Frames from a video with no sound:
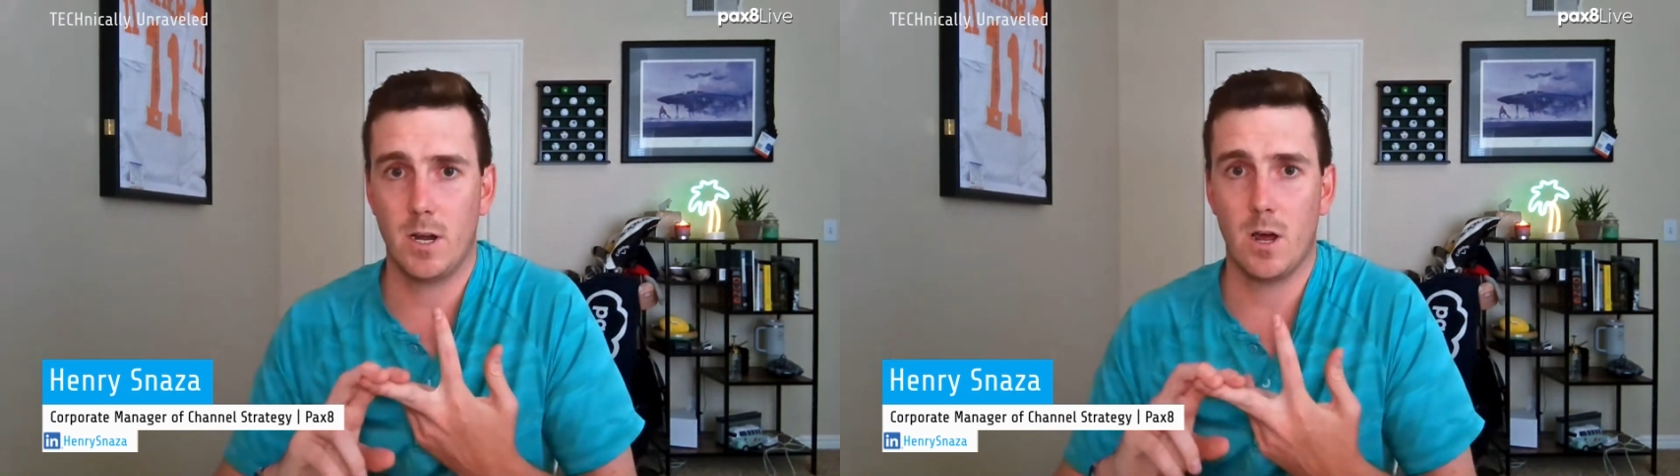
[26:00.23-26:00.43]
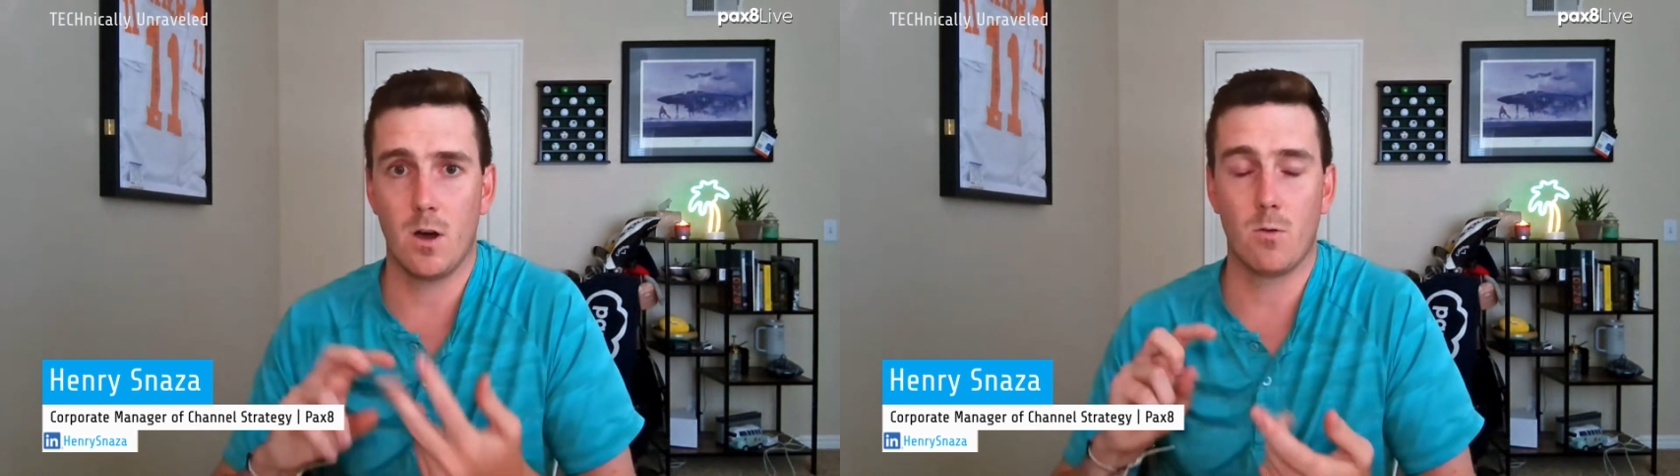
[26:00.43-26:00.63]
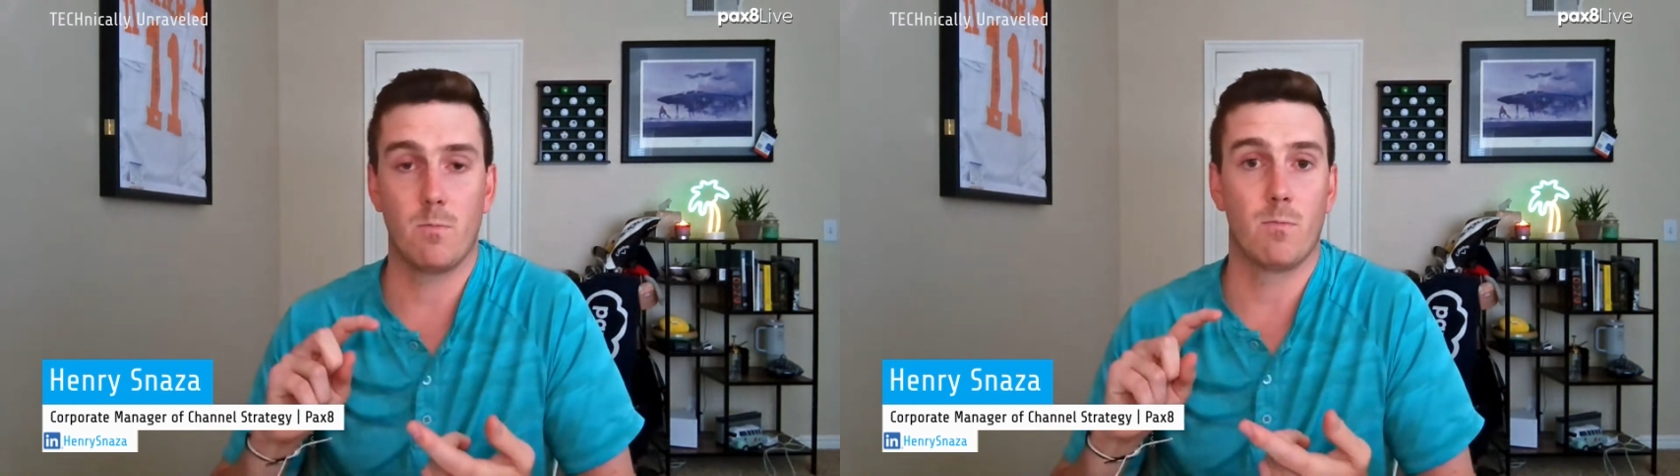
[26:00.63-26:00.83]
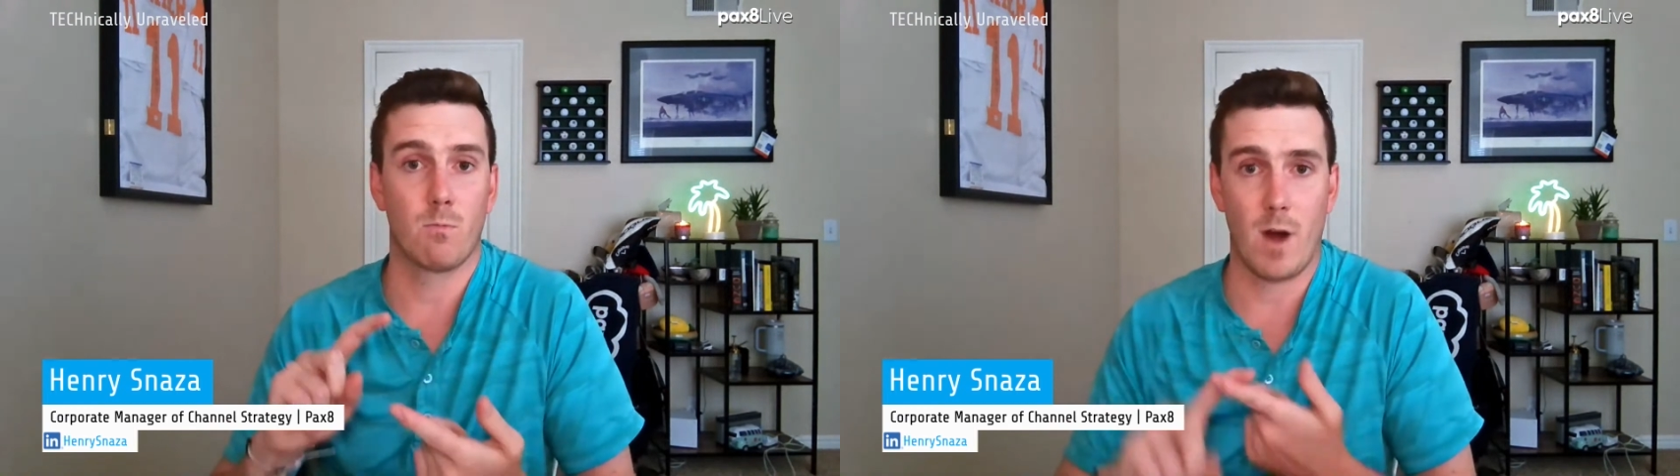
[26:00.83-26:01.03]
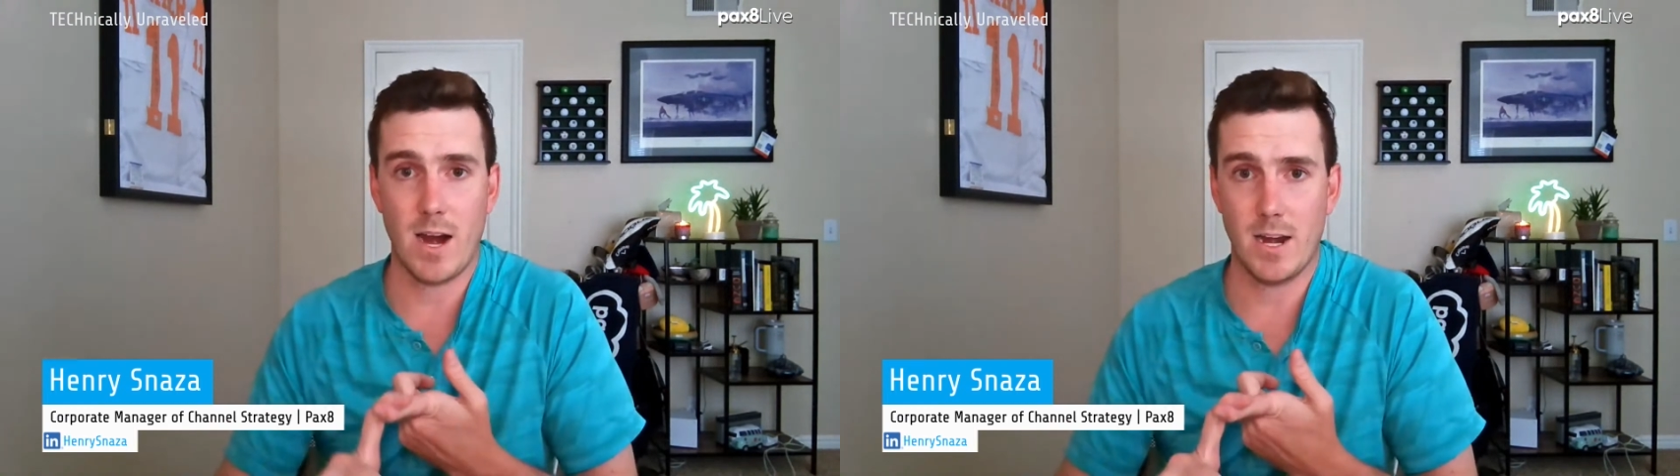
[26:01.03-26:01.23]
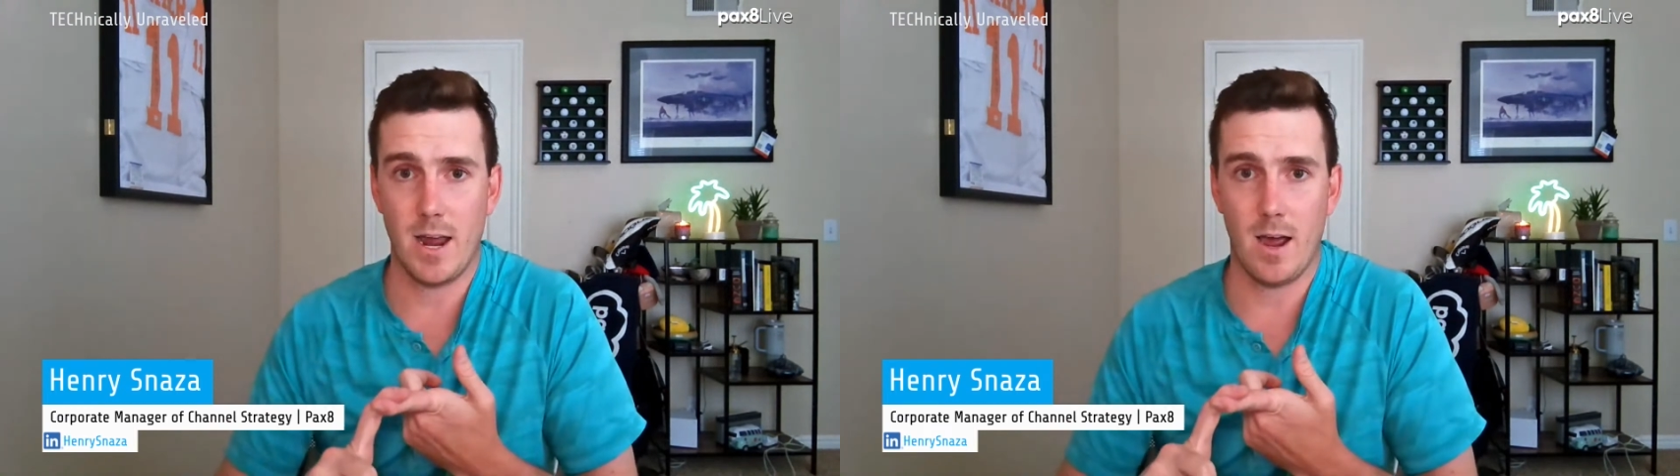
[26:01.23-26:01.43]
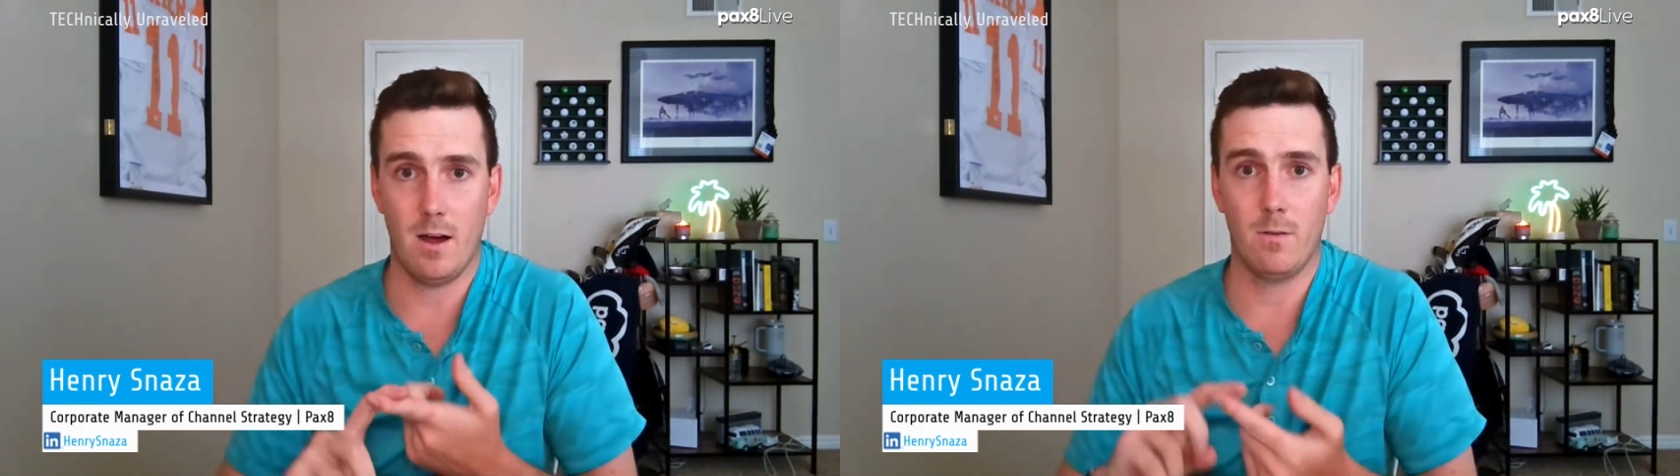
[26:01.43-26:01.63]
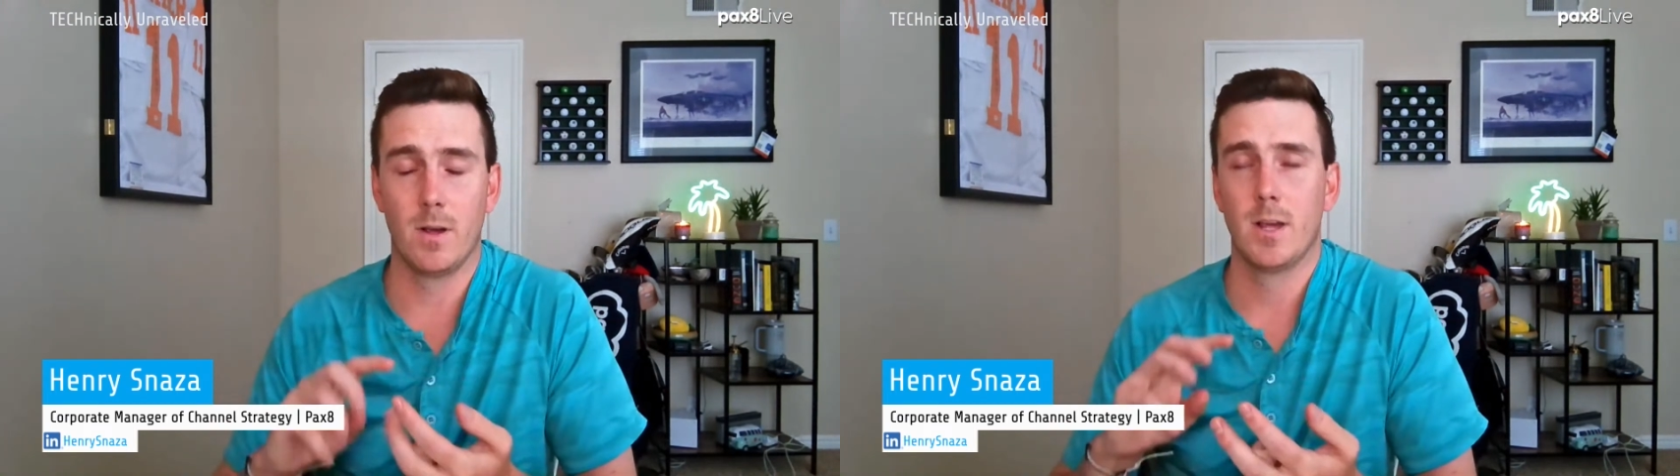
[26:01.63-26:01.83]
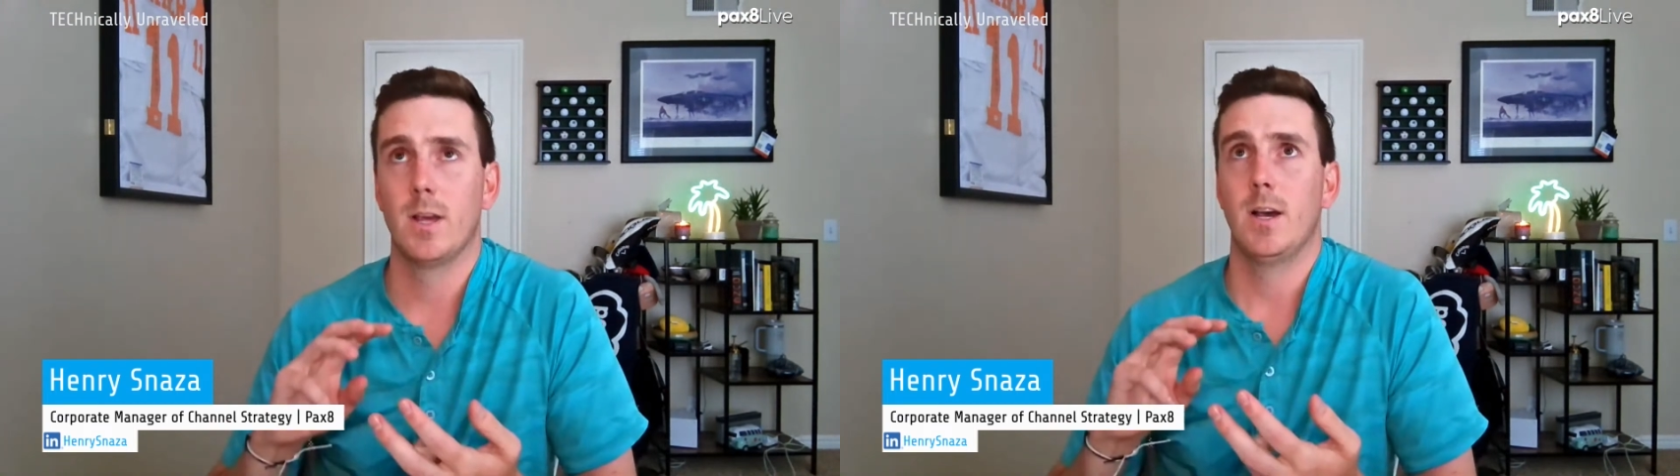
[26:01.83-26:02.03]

know right now,